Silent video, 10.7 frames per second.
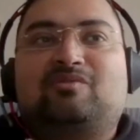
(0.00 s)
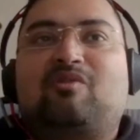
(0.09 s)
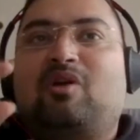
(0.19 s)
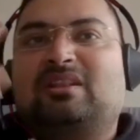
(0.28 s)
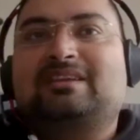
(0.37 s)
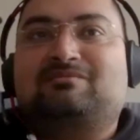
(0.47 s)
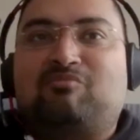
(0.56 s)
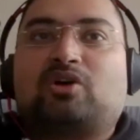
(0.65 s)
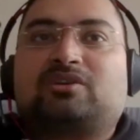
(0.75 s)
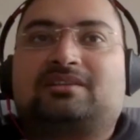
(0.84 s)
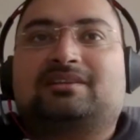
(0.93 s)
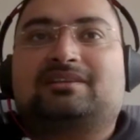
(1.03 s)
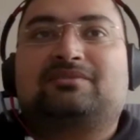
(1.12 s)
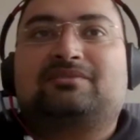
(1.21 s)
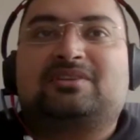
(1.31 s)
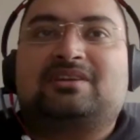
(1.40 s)
all these
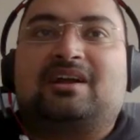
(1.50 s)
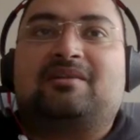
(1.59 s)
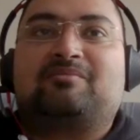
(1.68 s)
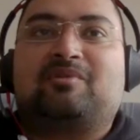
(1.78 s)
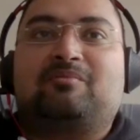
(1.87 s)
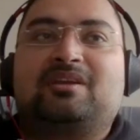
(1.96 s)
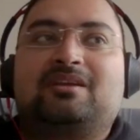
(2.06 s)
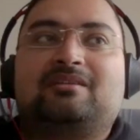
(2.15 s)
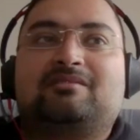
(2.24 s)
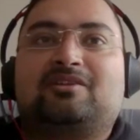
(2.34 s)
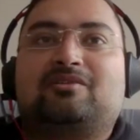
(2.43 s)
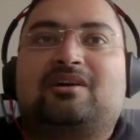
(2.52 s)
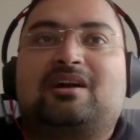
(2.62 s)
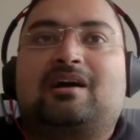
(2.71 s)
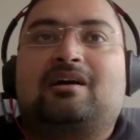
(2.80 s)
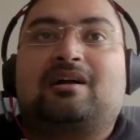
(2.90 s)
boxes, which are probably
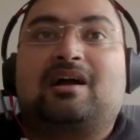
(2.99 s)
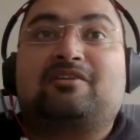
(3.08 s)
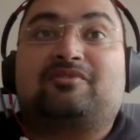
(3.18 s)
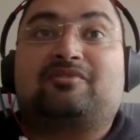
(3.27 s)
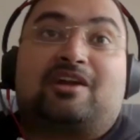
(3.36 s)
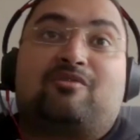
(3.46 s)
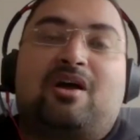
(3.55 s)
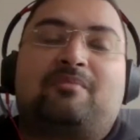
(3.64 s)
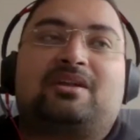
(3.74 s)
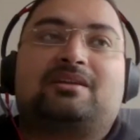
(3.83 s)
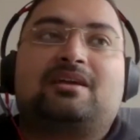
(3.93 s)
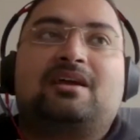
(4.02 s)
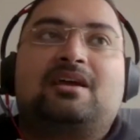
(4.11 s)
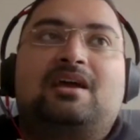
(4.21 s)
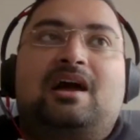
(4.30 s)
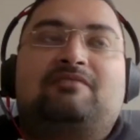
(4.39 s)
a kind of a requirement,
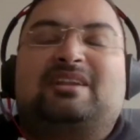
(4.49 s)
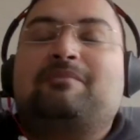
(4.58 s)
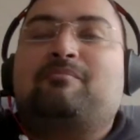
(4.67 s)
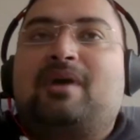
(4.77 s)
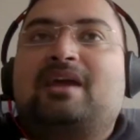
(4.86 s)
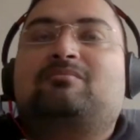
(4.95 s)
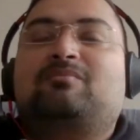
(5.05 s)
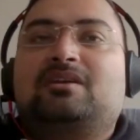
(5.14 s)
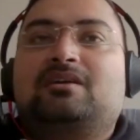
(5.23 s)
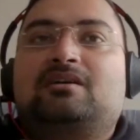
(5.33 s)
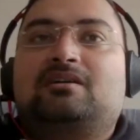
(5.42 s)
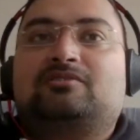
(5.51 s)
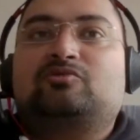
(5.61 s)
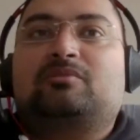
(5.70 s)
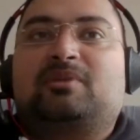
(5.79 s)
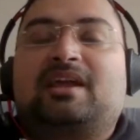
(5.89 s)
I felt I might be a
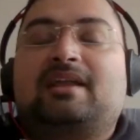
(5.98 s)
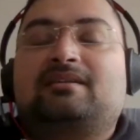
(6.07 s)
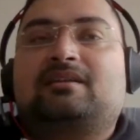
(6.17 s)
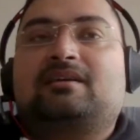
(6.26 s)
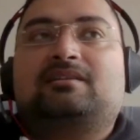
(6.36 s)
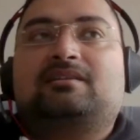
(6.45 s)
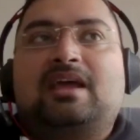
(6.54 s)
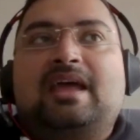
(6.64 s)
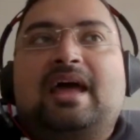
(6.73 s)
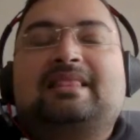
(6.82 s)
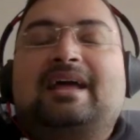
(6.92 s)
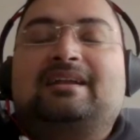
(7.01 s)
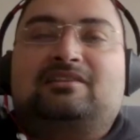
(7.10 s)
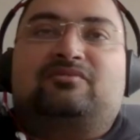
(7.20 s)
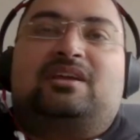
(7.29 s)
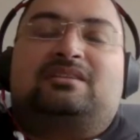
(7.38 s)
suitable candidate. And
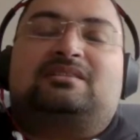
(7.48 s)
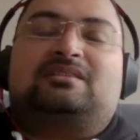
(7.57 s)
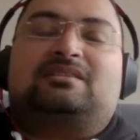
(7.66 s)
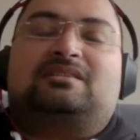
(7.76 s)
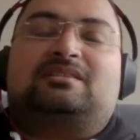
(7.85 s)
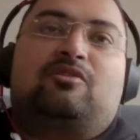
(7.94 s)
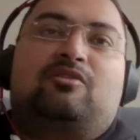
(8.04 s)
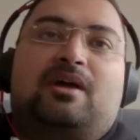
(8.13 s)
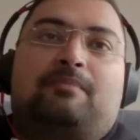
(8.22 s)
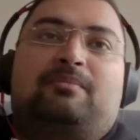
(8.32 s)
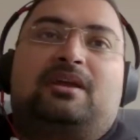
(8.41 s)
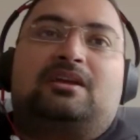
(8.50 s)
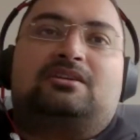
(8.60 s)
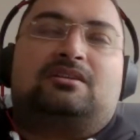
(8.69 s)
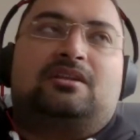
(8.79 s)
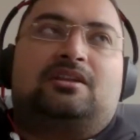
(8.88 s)
that is when I started working on my
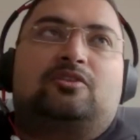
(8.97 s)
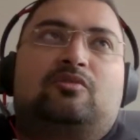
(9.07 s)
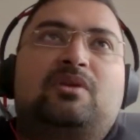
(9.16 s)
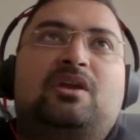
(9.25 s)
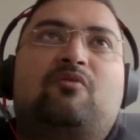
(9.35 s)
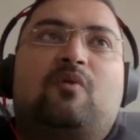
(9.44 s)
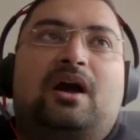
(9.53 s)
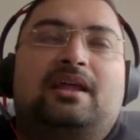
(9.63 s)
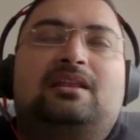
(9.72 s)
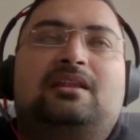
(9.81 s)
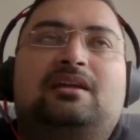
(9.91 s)
application. It took me a while,